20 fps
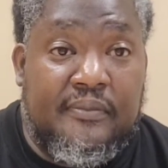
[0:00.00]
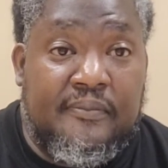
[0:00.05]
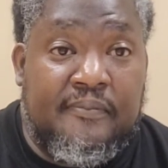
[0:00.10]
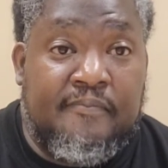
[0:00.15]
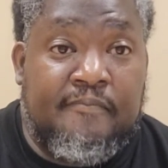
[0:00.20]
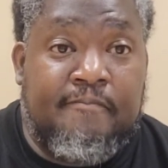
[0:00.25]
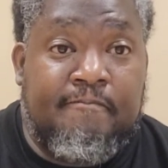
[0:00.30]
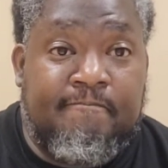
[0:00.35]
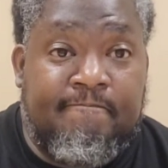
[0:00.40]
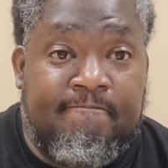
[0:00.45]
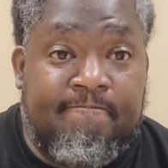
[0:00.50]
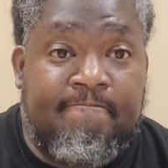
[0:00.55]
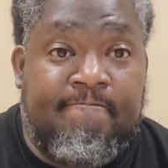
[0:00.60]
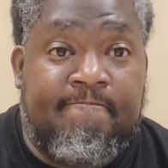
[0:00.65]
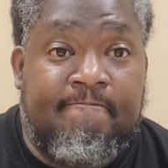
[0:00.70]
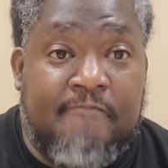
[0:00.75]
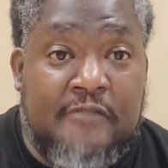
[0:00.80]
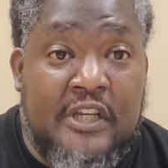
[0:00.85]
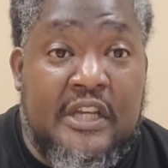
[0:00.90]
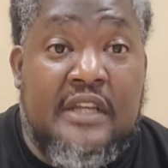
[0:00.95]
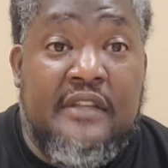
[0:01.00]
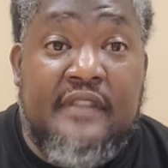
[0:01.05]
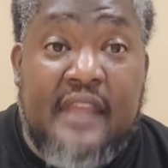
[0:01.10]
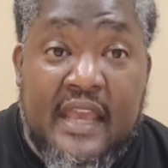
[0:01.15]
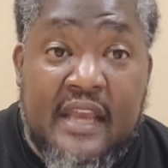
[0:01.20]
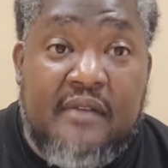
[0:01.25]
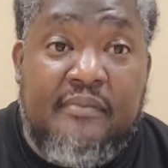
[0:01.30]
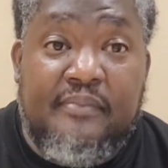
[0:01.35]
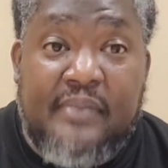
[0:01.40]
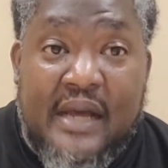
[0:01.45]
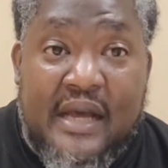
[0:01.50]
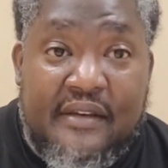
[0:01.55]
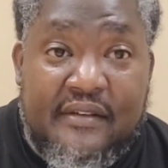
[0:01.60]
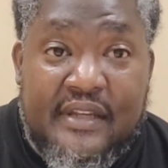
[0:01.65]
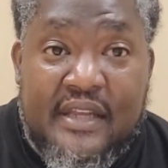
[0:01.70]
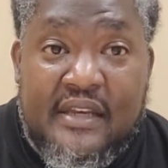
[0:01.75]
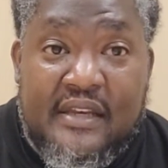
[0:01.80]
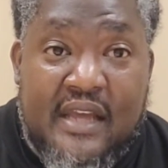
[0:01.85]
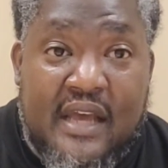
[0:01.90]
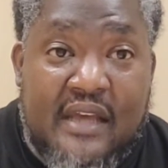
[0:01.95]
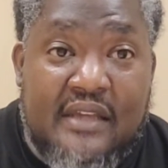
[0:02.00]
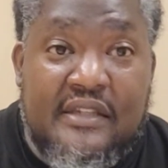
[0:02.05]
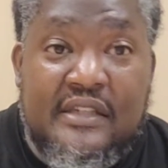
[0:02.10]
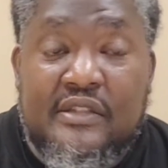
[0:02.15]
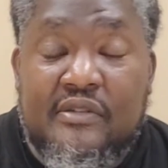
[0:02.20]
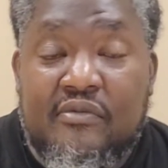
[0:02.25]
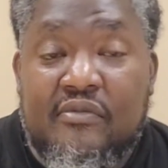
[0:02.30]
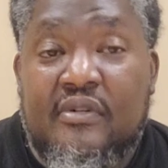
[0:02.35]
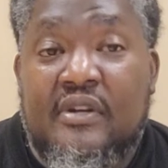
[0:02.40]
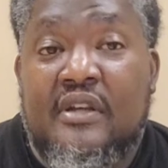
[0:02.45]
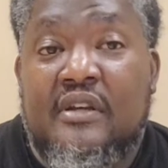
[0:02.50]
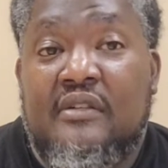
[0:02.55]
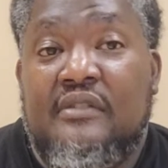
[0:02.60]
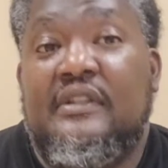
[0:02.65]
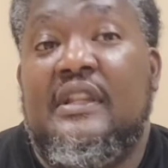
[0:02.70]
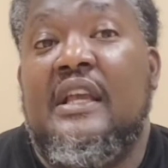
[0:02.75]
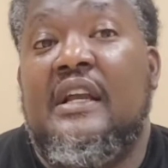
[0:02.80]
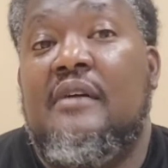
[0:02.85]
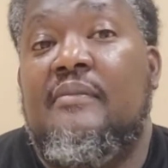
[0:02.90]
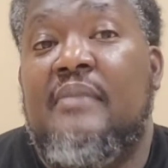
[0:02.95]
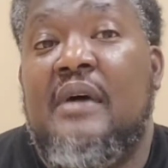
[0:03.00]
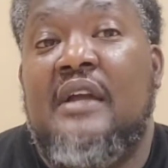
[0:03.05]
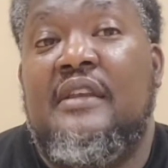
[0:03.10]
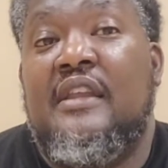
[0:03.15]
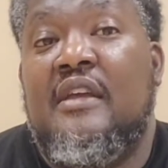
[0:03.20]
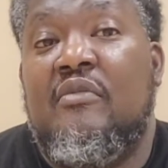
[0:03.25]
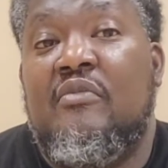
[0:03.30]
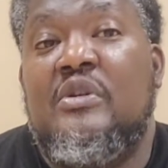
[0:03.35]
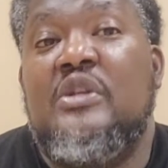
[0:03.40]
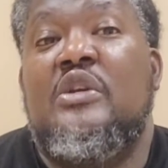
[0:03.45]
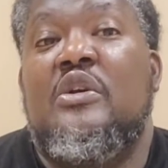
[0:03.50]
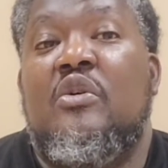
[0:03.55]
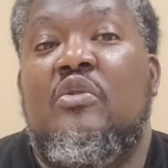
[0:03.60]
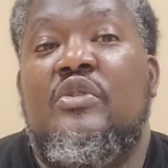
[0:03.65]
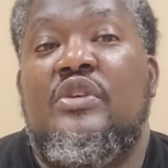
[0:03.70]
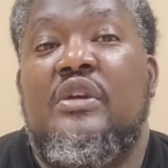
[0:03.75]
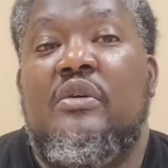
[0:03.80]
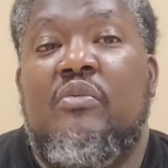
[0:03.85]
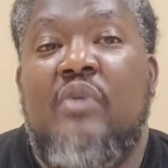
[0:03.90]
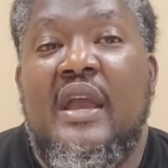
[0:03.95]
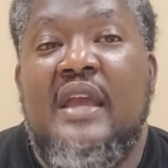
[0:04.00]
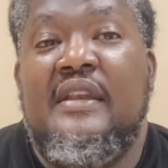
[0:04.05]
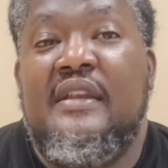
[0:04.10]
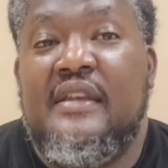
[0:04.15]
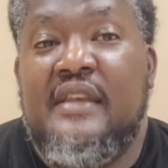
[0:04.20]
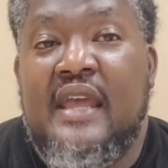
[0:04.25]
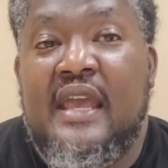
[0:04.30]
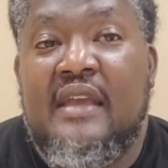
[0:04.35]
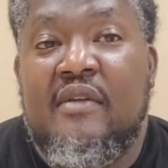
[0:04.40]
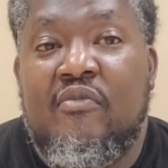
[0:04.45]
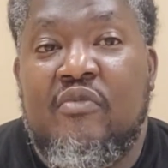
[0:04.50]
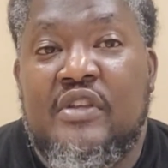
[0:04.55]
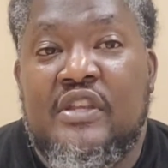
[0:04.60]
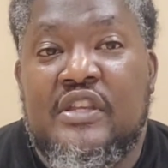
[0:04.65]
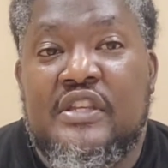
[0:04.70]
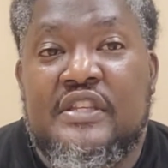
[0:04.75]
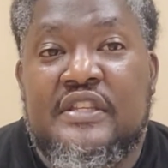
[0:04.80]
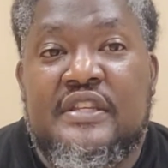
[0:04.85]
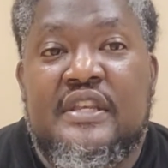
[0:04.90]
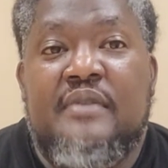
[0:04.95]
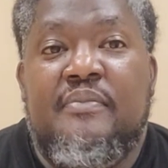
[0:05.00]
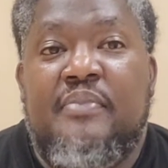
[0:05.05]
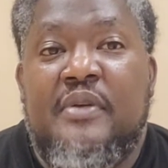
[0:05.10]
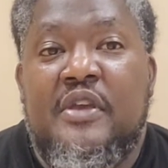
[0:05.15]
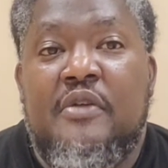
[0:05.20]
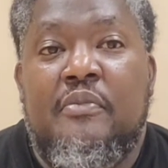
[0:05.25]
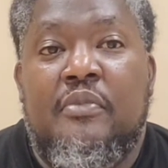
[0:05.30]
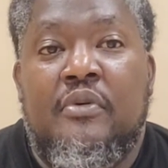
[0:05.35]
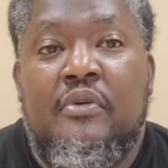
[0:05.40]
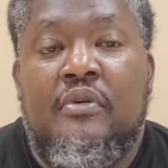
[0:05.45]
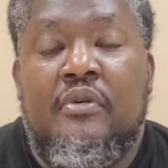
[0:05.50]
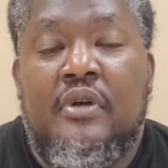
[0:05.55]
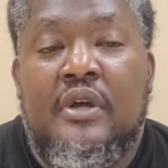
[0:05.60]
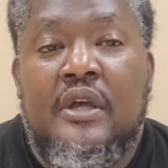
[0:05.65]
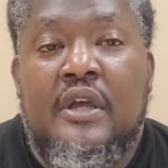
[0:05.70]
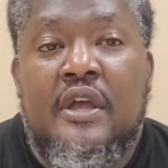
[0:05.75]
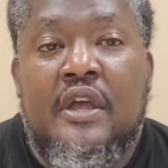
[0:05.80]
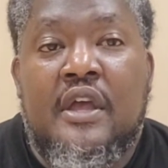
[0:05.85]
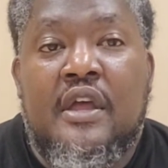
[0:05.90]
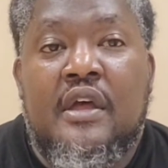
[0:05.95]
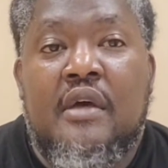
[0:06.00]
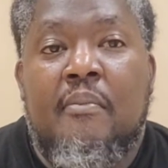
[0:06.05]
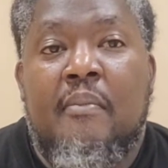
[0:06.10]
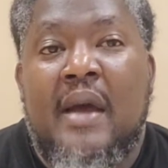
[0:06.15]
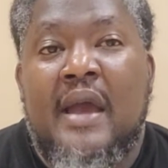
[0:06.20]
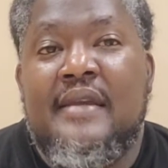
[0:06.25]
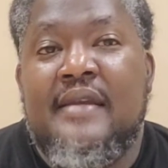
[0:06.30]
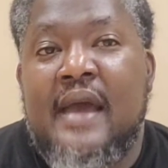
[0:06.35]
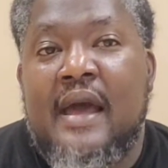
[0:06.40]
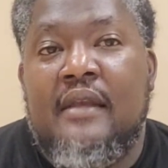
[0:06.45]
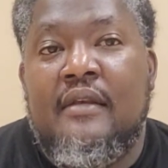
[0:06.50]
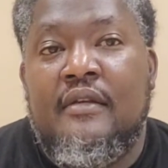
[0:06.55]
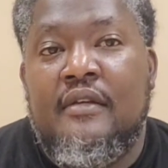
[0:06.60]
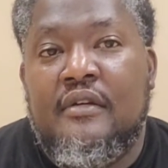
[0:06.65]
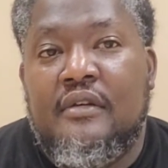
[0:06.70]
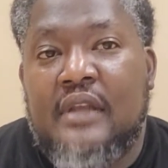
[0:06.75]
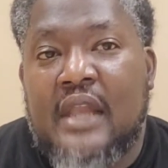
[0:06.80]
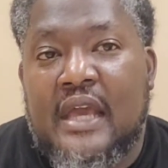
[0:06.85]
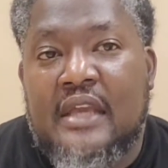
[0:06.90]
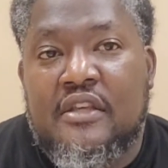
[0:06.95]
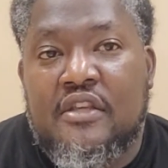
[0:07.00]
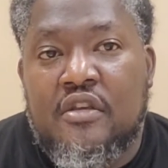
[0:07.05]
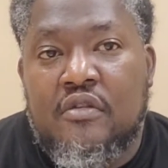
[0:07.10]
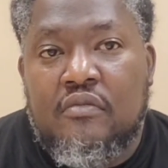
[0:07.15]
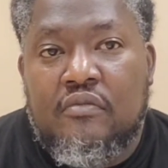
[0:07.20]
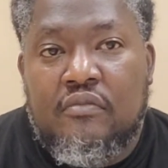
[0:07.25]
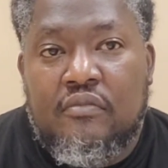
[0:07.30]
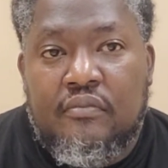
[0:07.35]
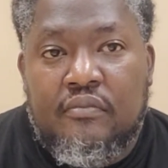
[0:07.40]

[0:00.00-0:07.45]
Think about that now, Israel. Think about that when you're on your way today, when you see people that might not look like you.